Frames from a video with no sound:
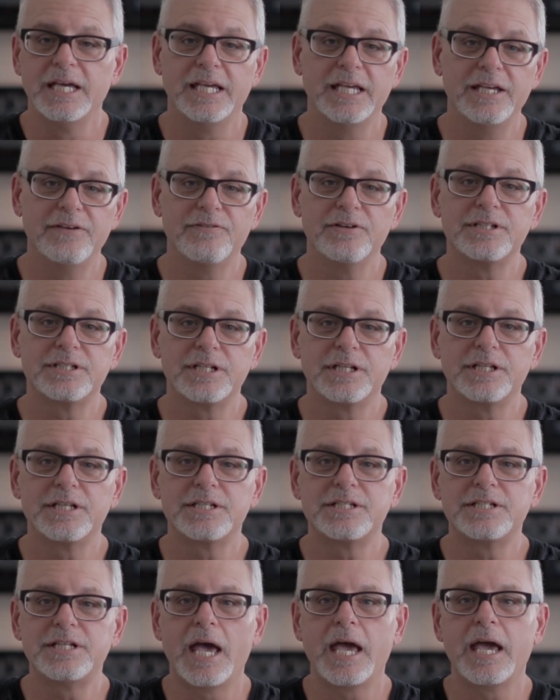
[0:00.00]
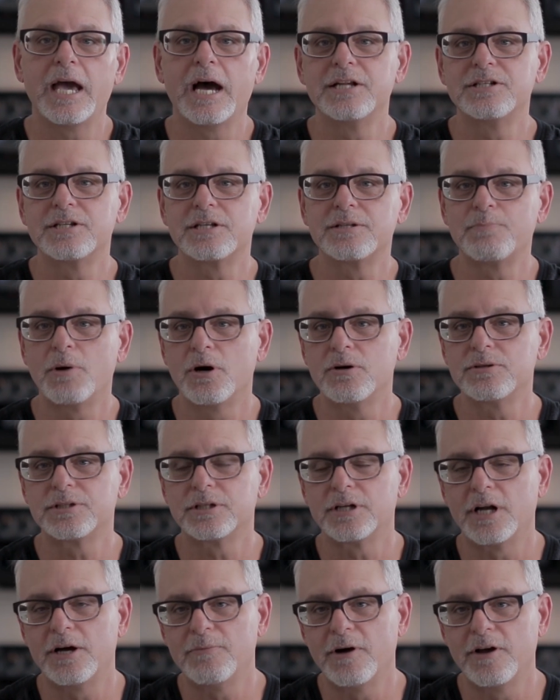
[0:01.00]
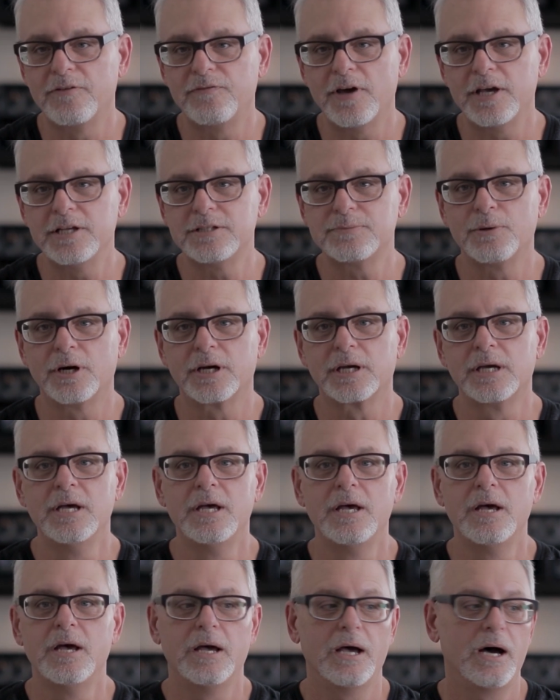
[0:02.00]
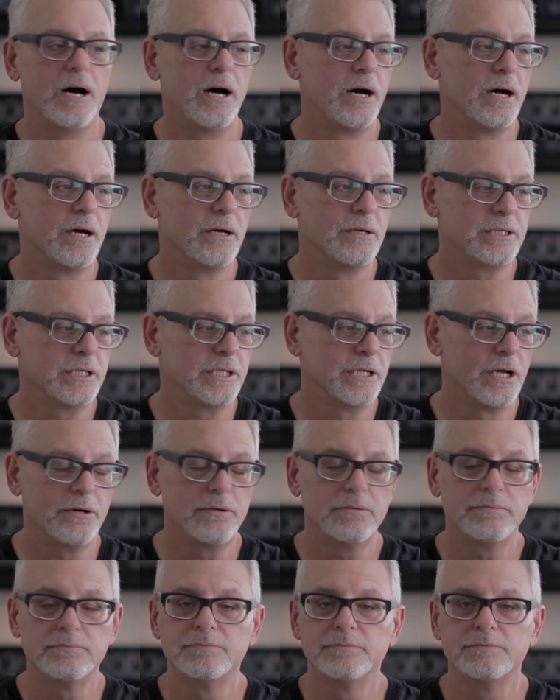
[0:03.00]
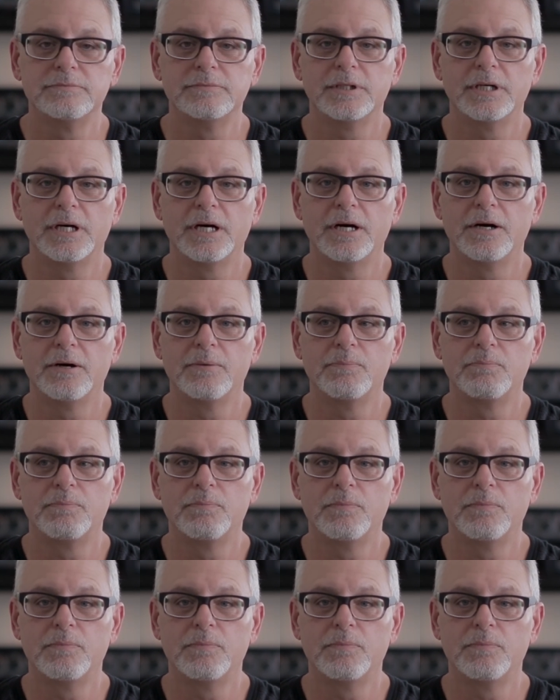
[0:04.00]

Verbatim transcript: Even to this day, I just posted on my Facebook, uh, you know, uh,